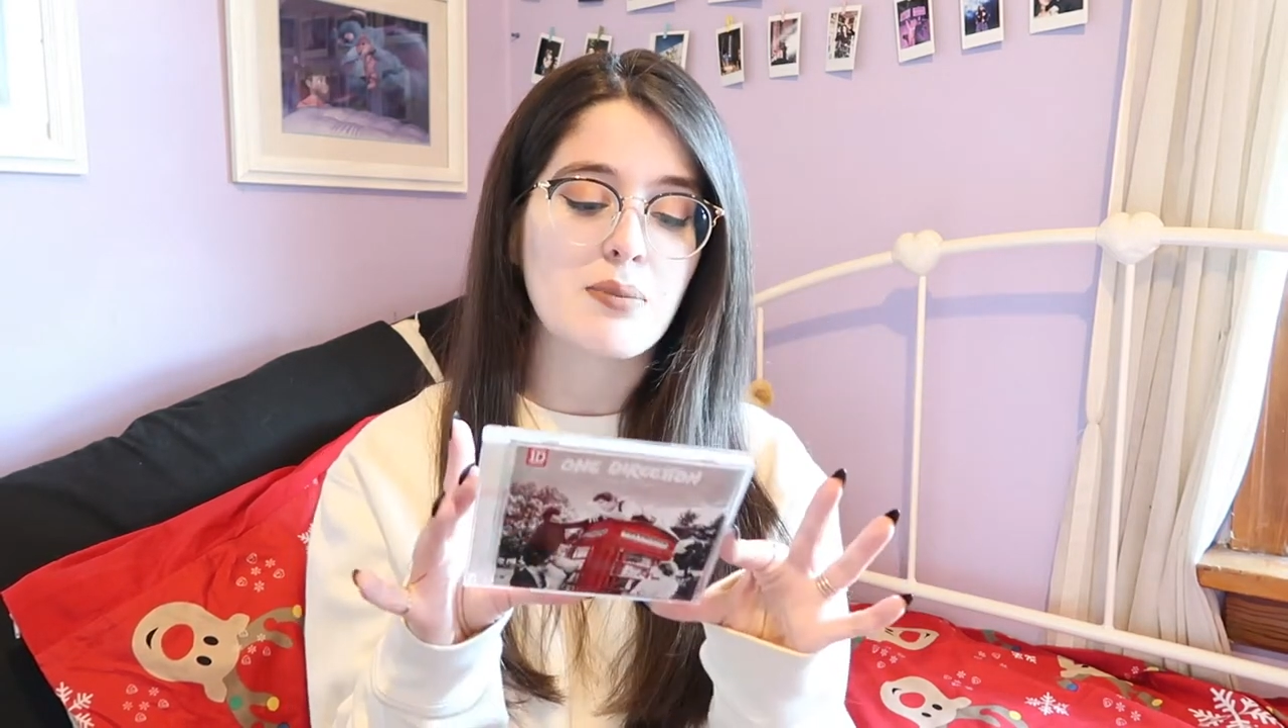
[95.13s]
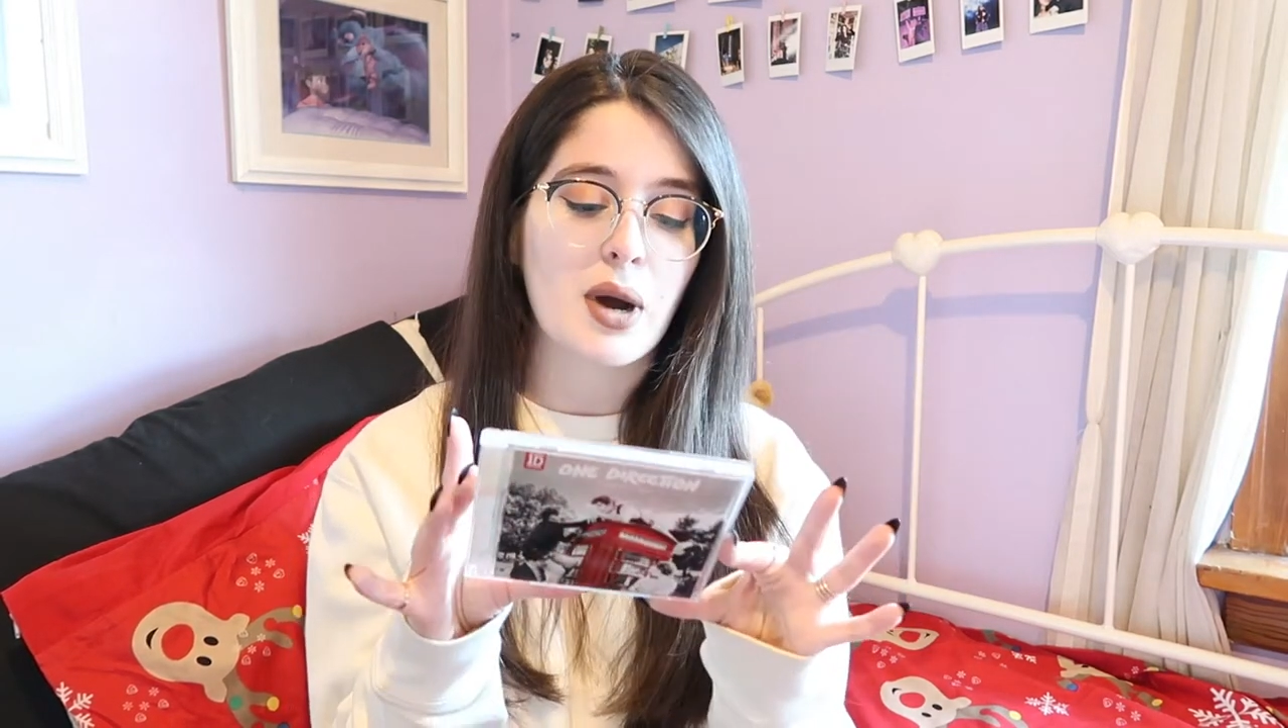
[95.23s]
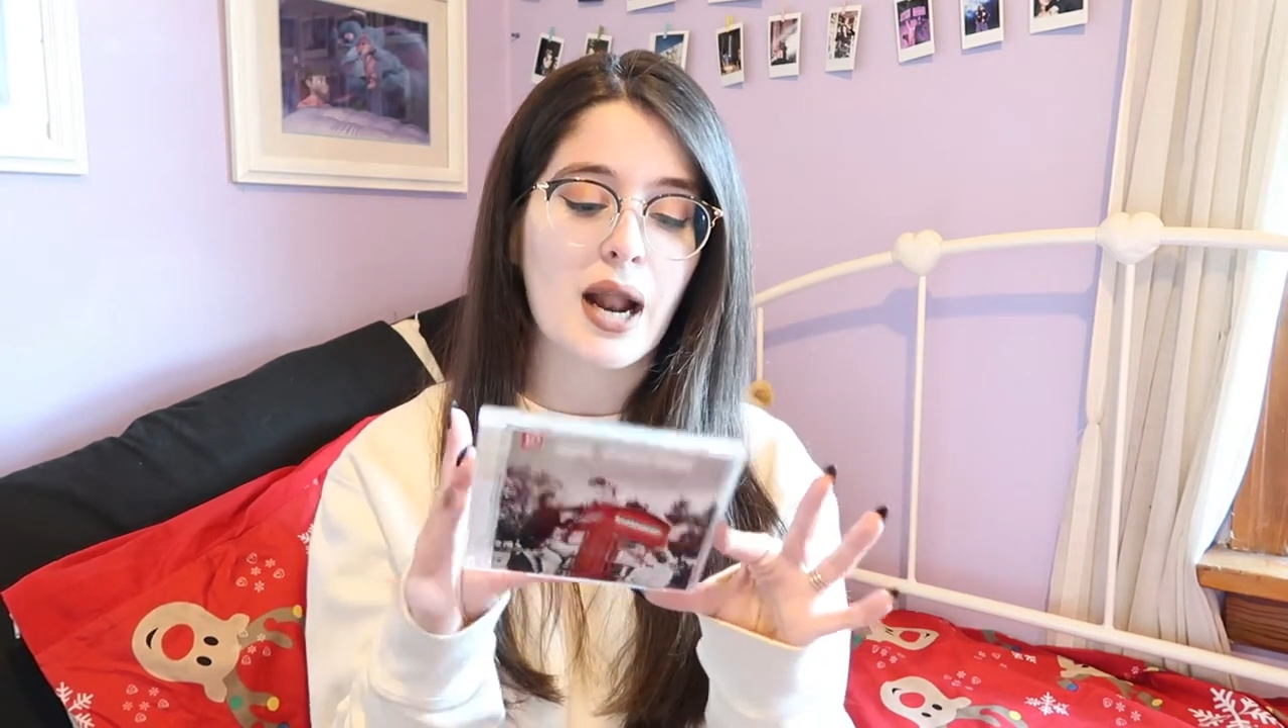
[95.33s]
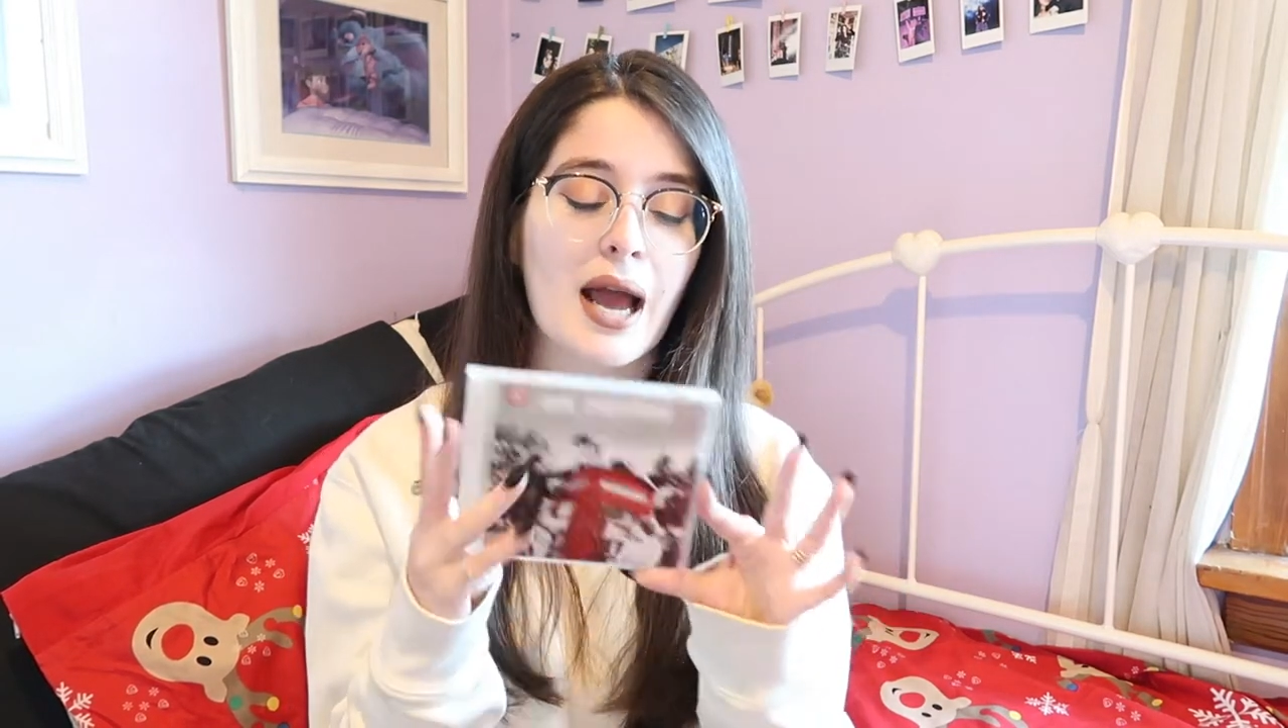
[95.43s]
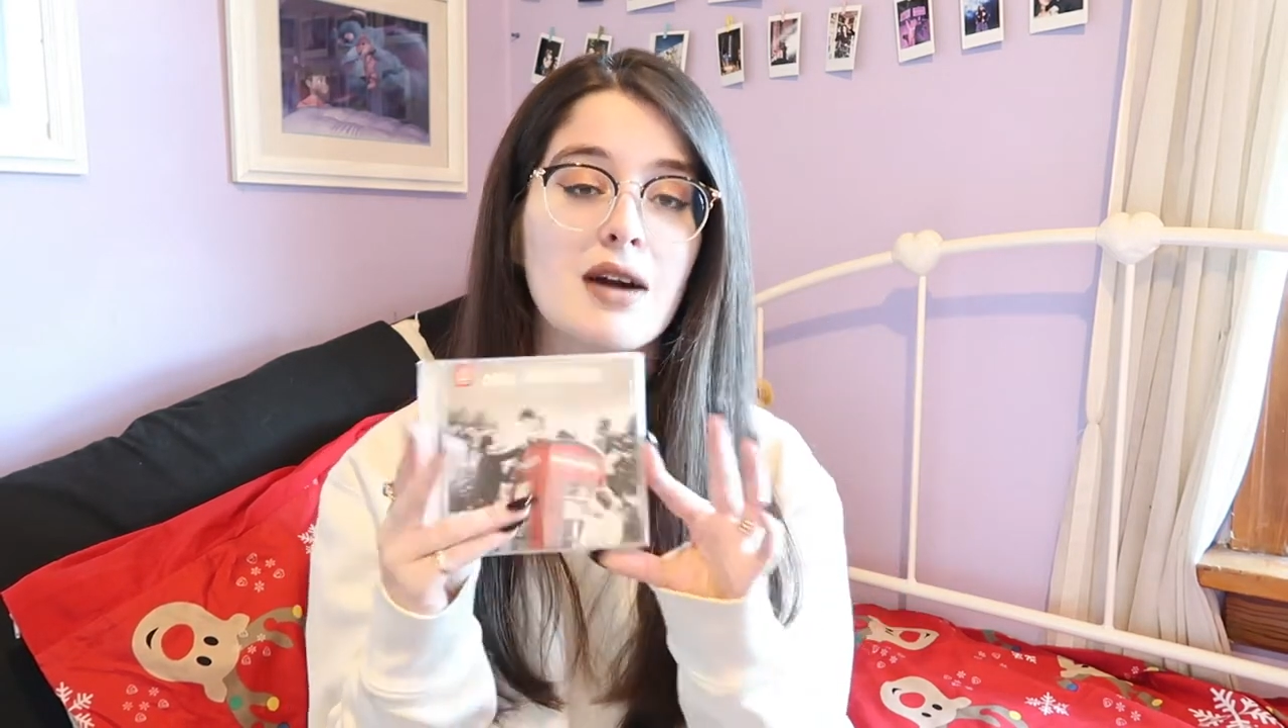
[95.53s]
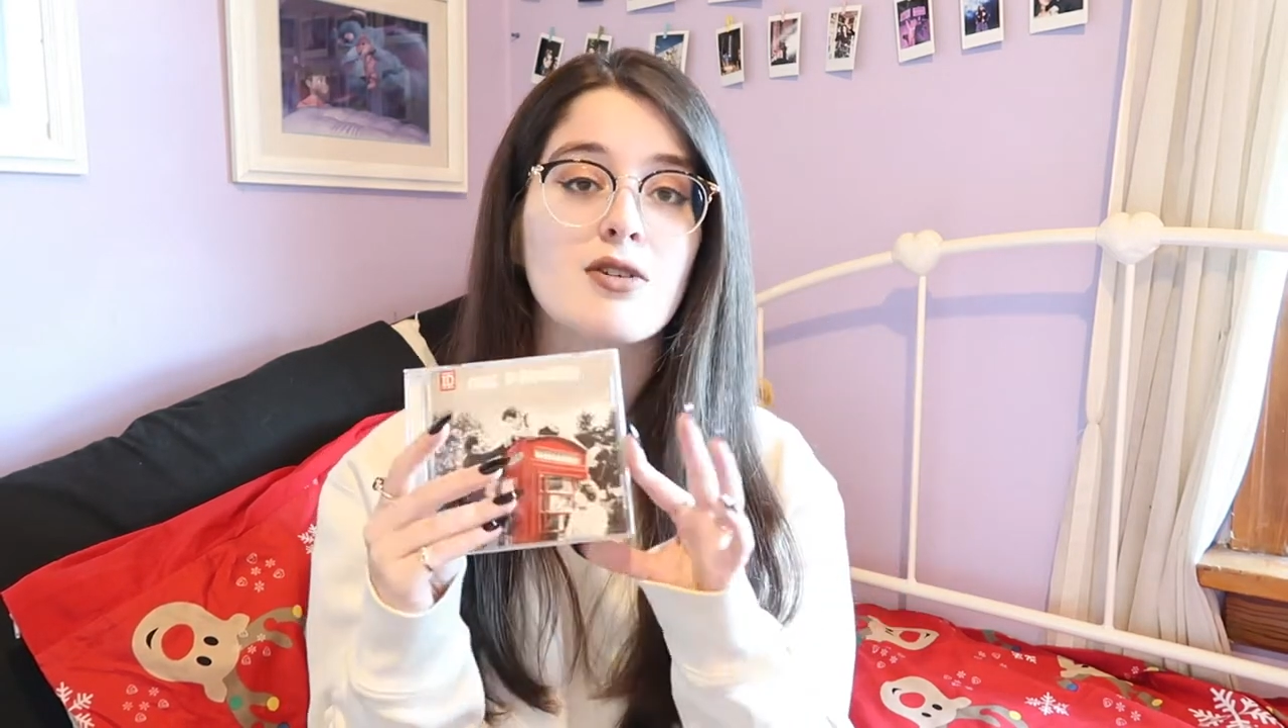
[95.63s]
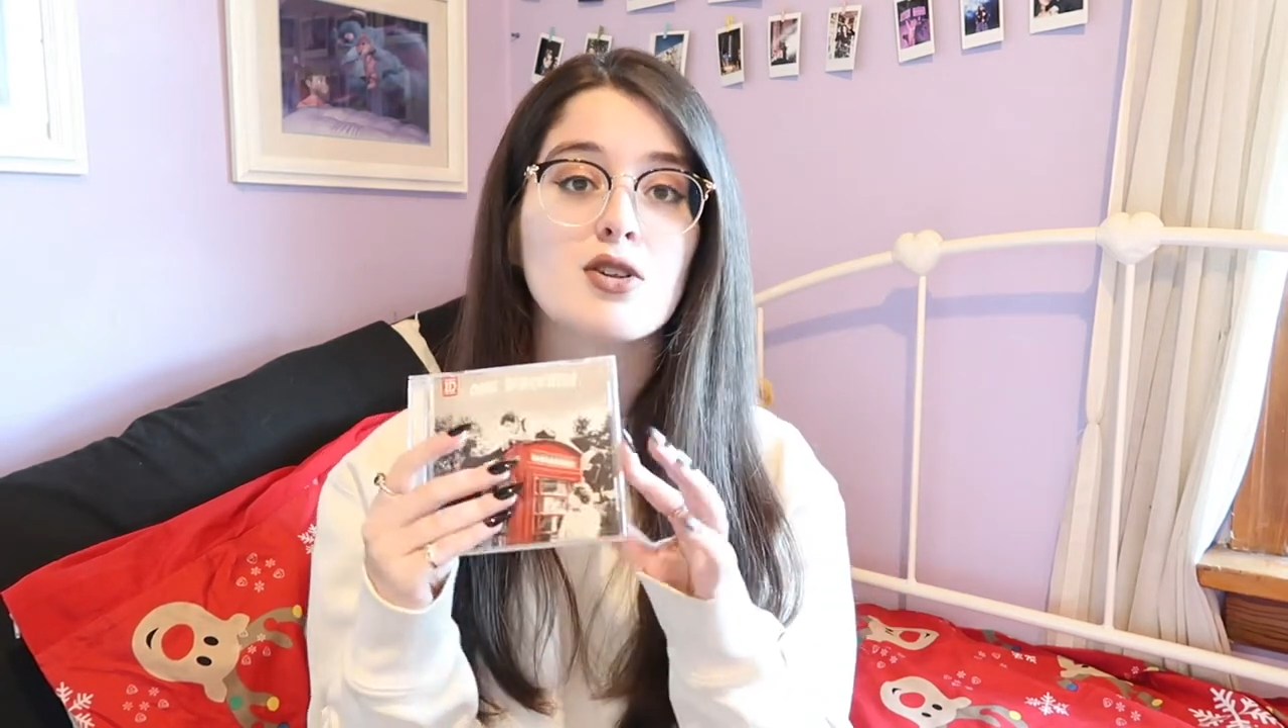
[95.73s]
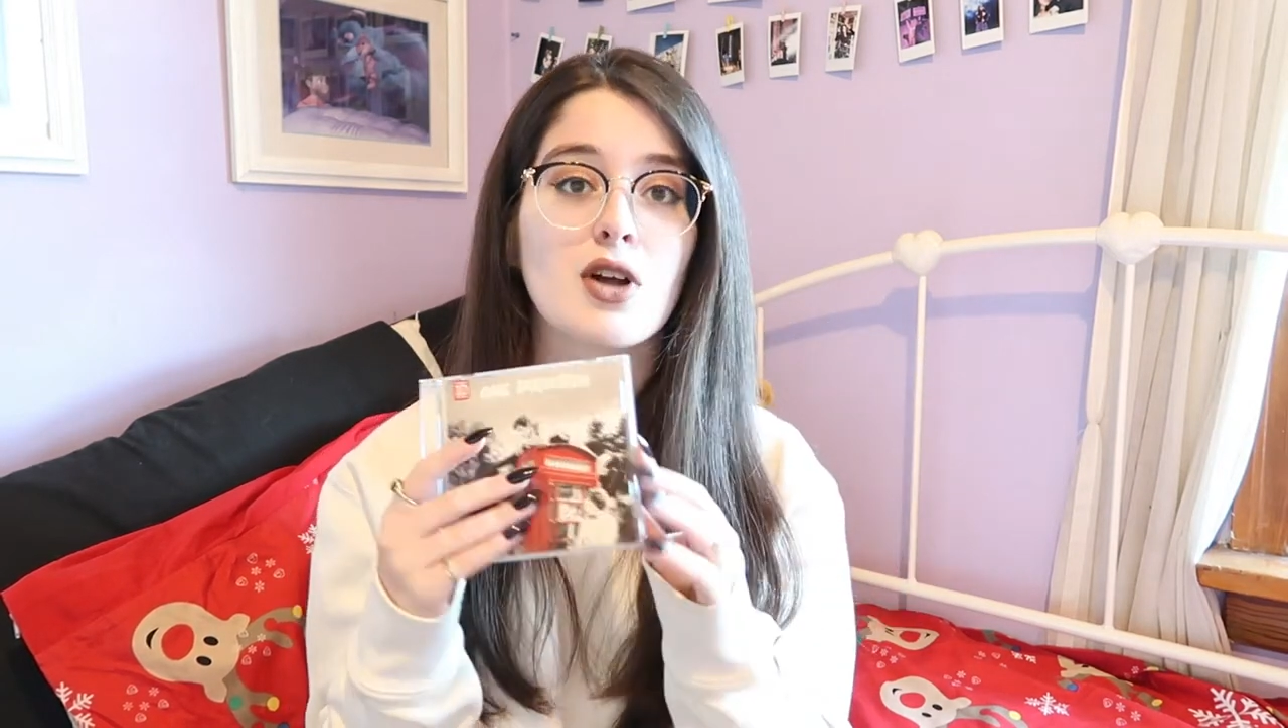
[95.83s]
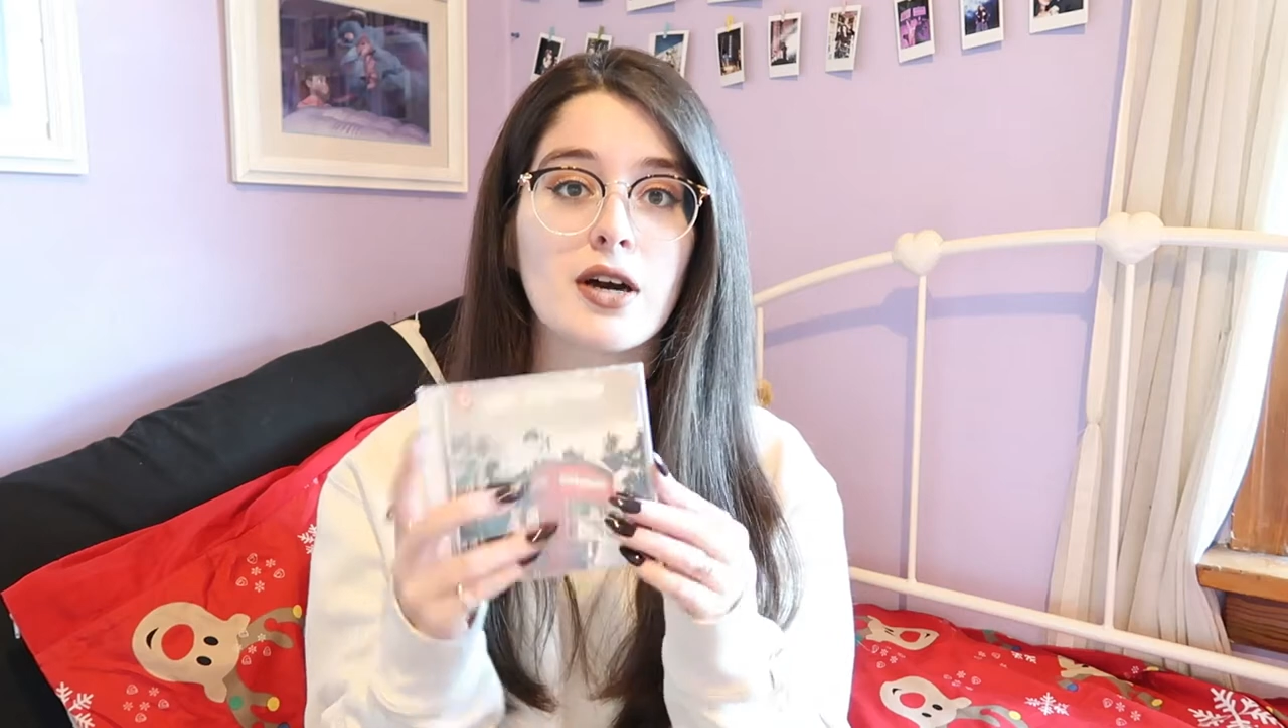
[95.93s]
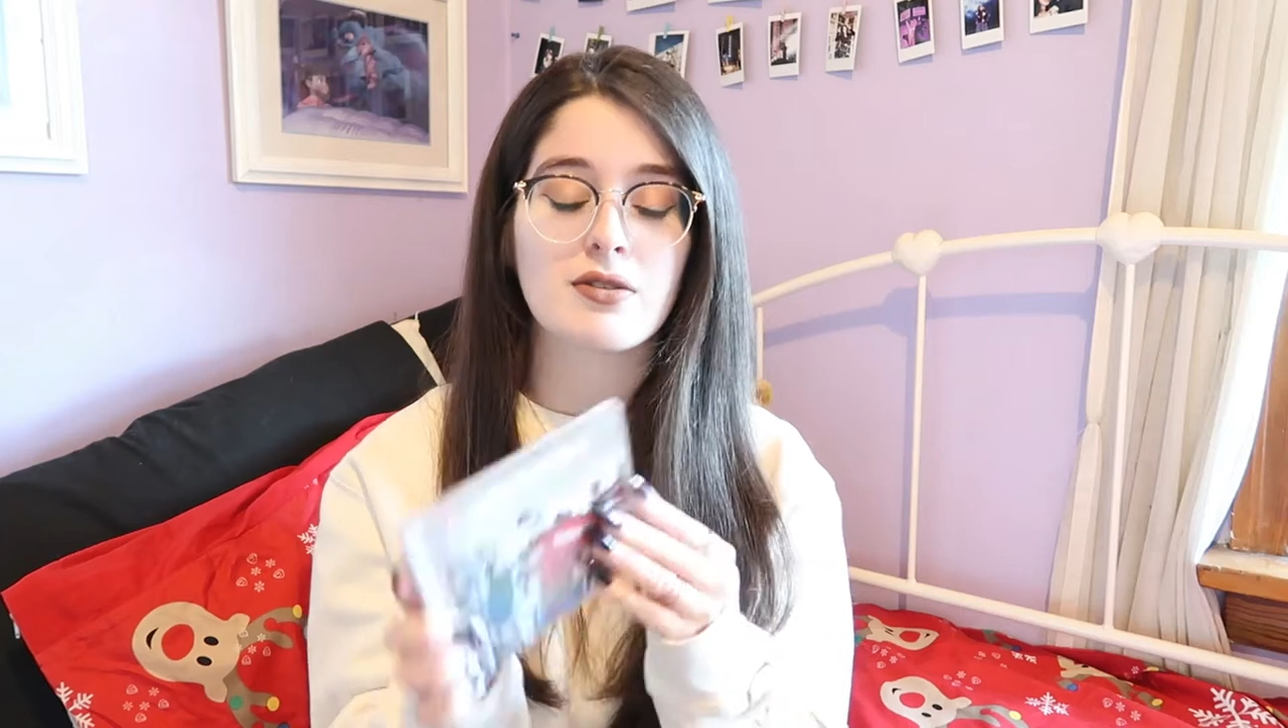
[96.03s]
but I have a
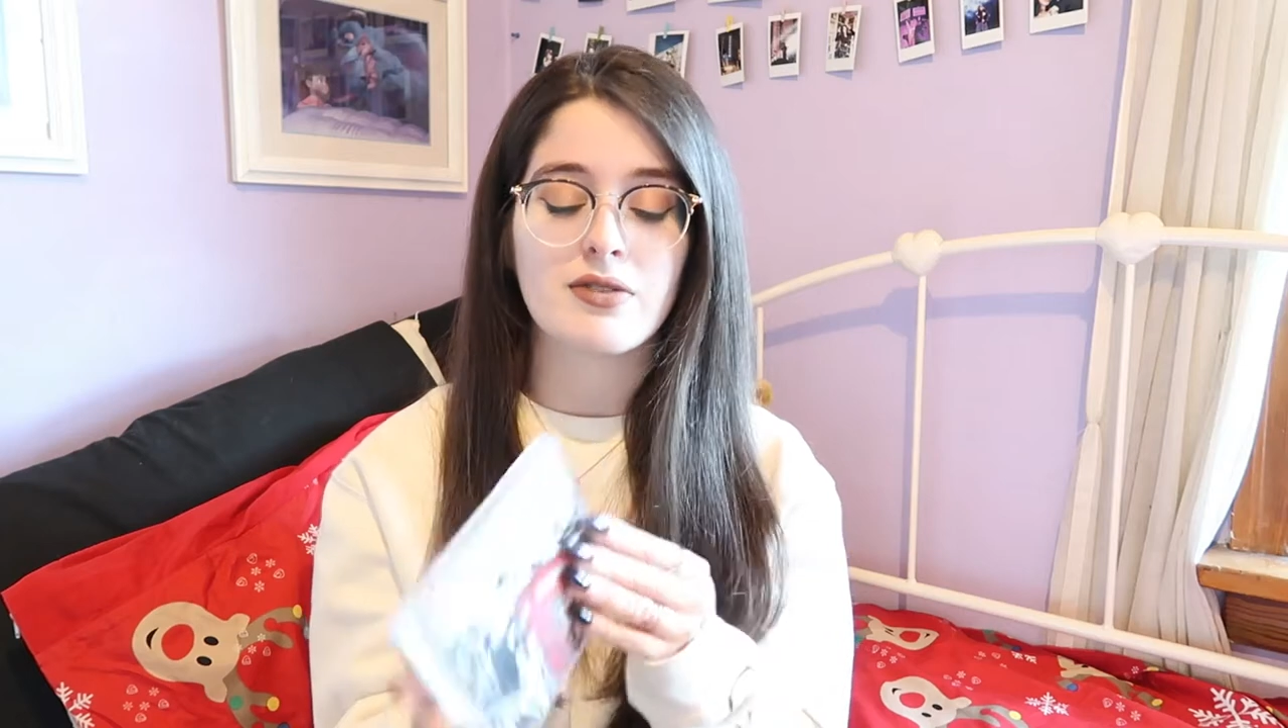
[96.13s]
lot of